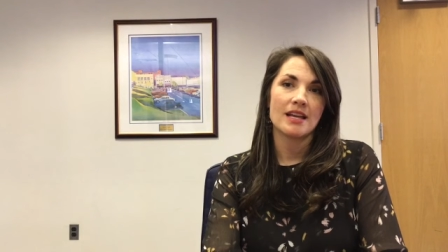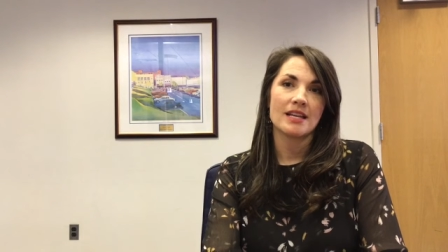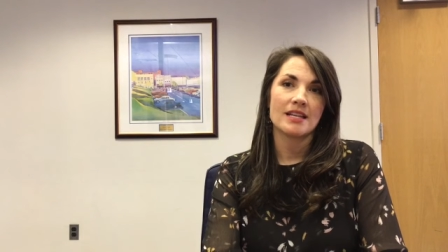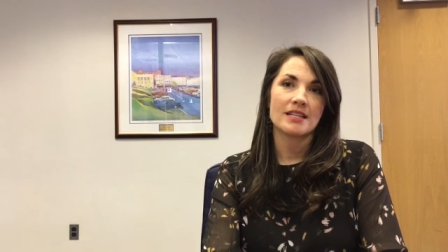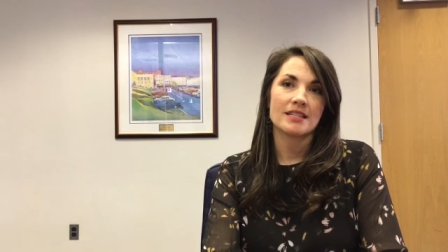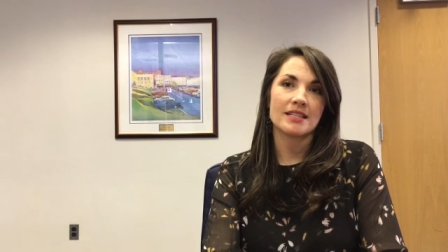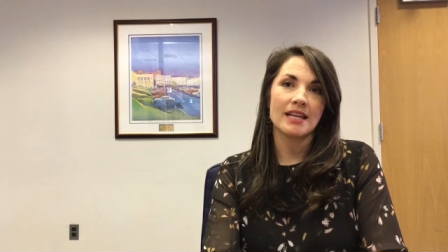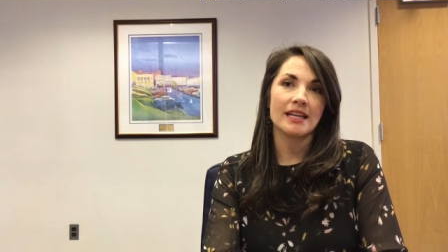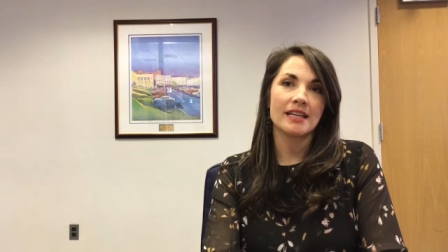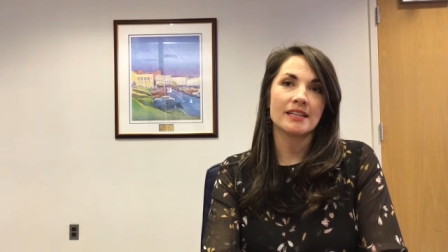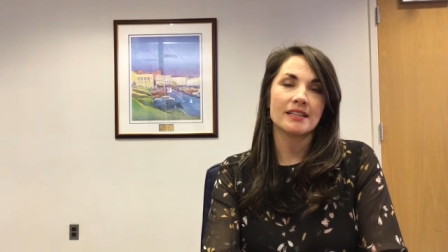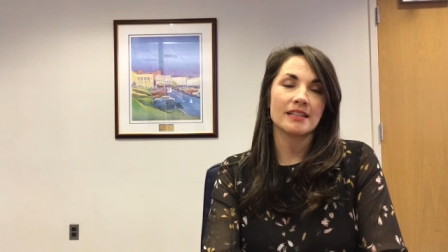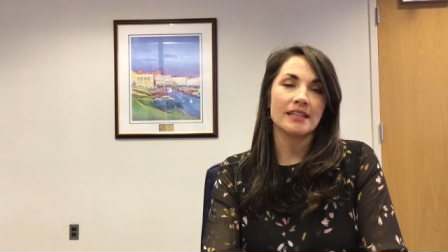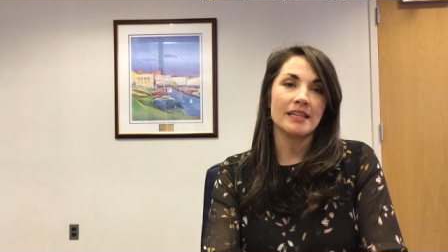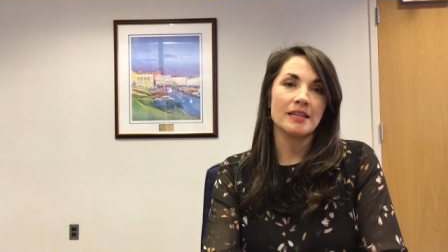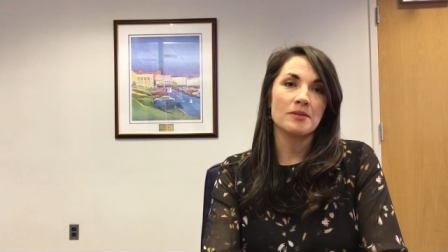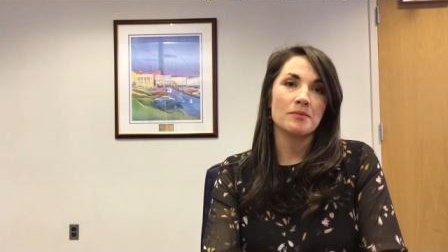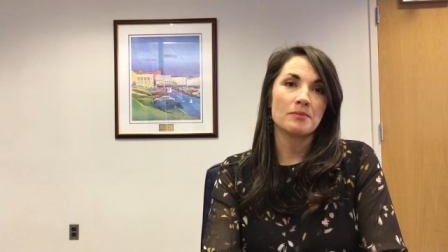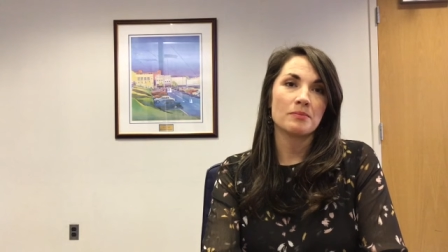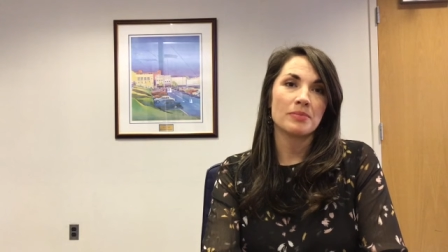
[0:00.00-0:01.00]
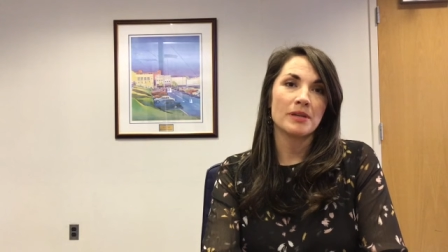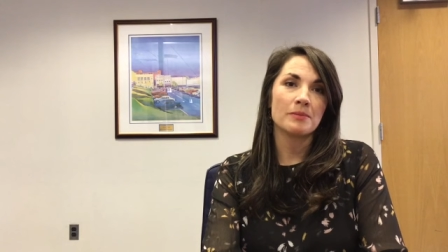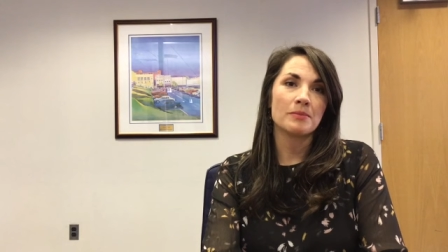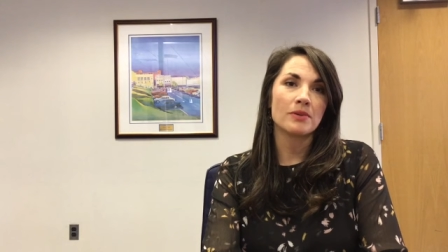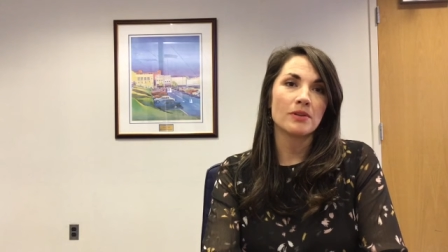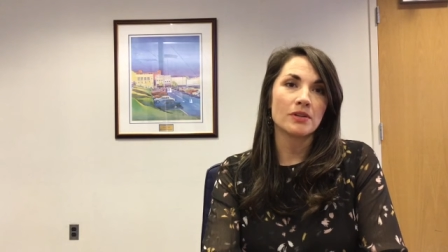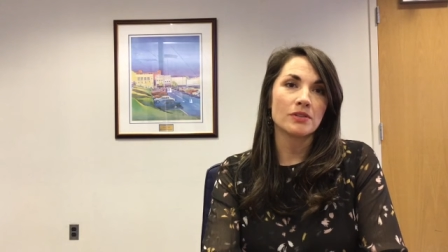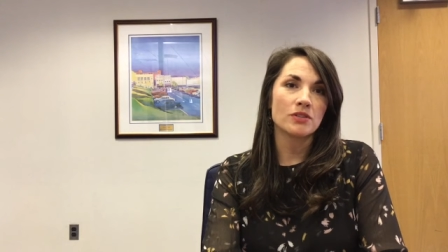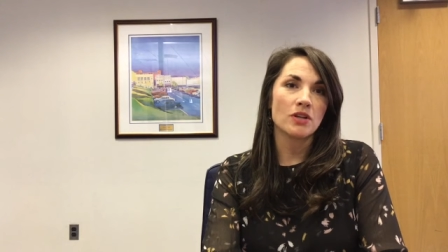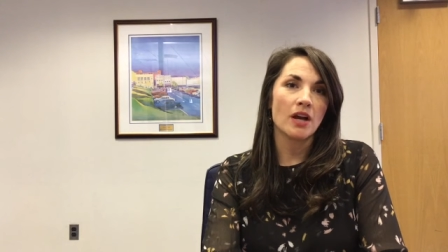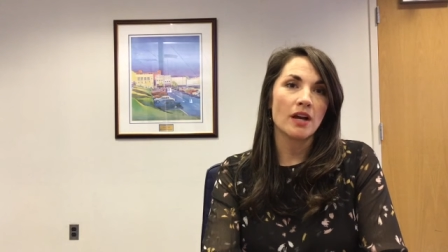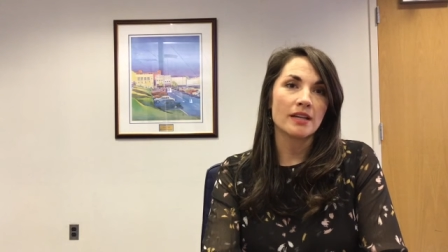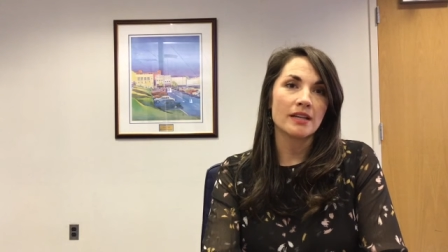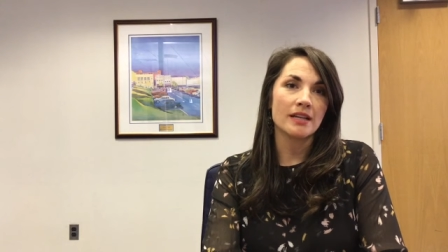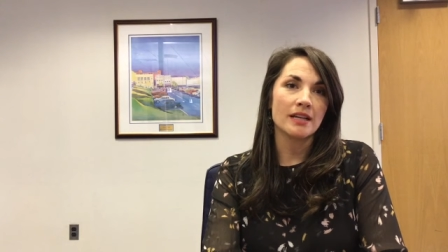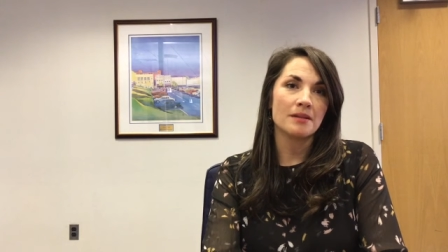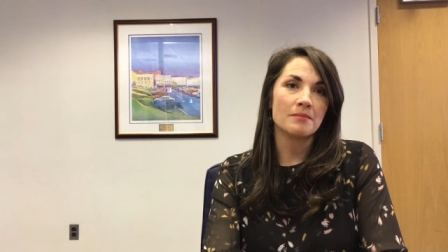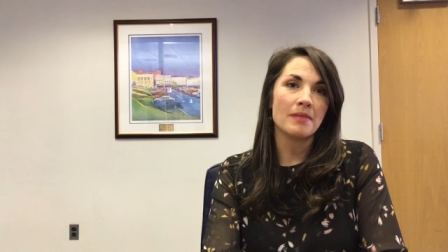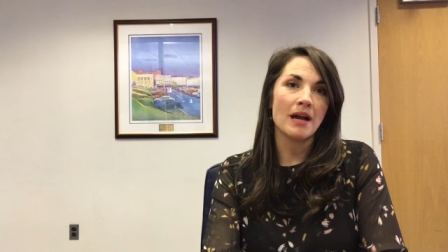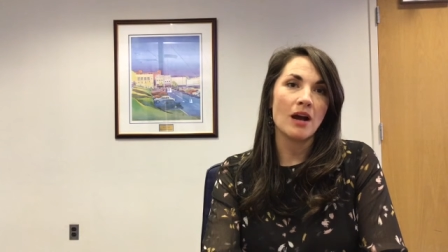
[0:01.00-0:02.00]
Secondly, people are
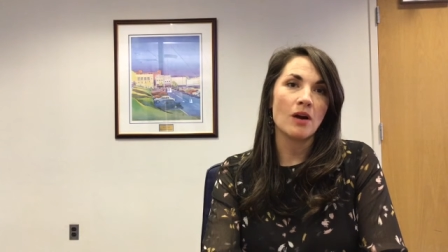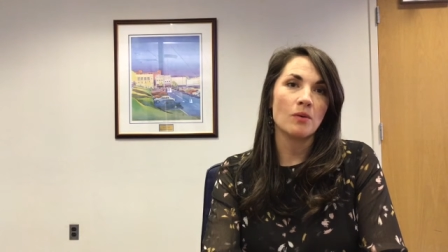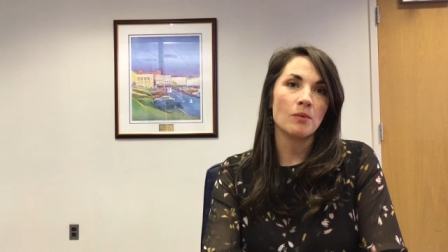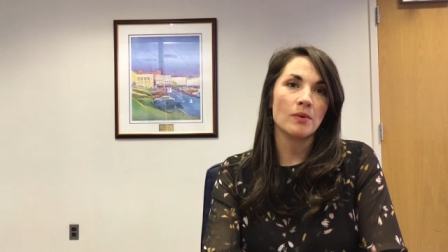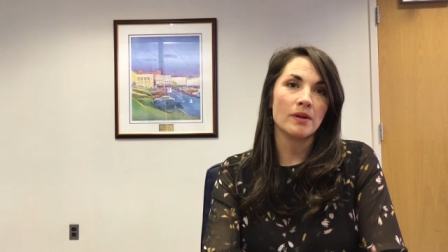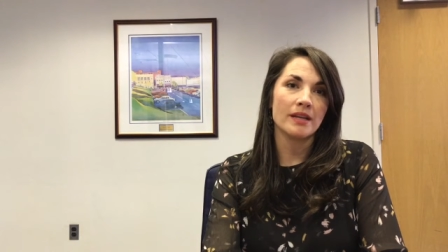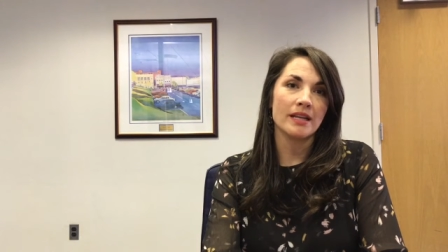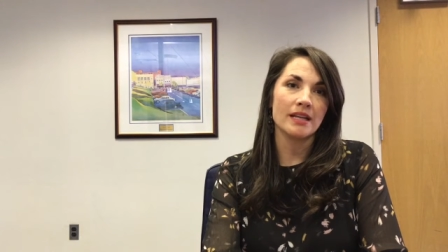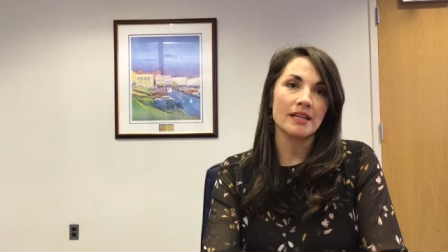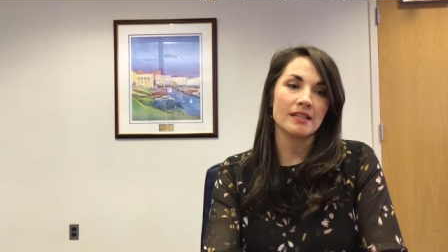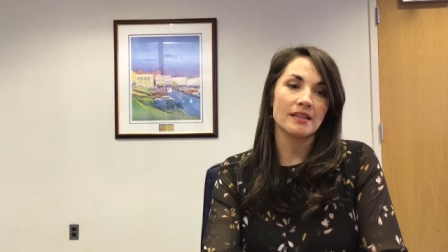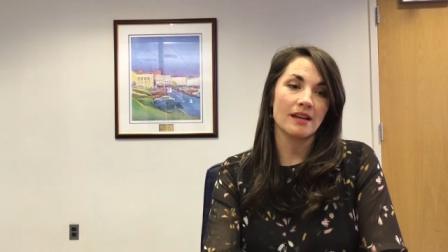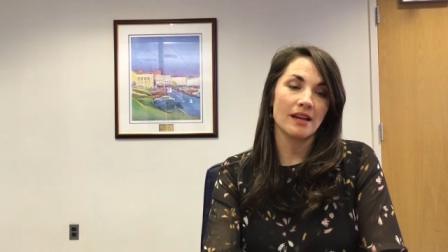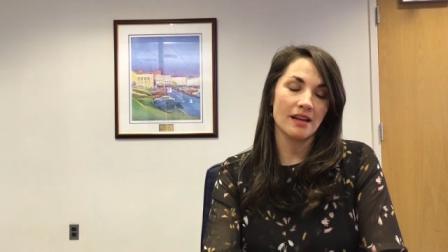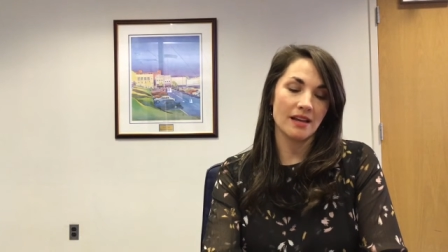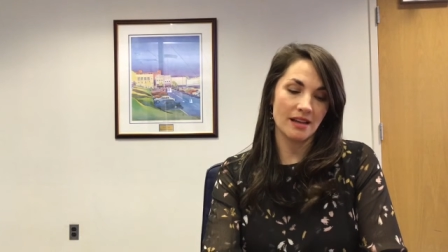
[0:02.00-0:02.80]
talking about wanting a,